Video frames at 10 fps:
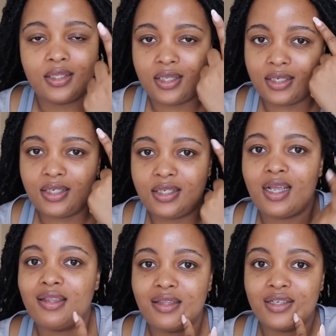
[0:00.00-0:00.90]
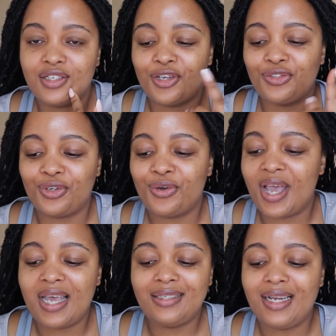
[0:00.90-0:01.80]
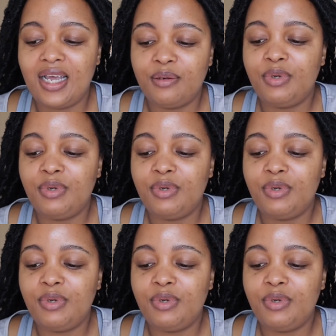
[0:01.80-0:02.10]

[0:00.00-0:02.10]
this and this doesn't go hand in hand,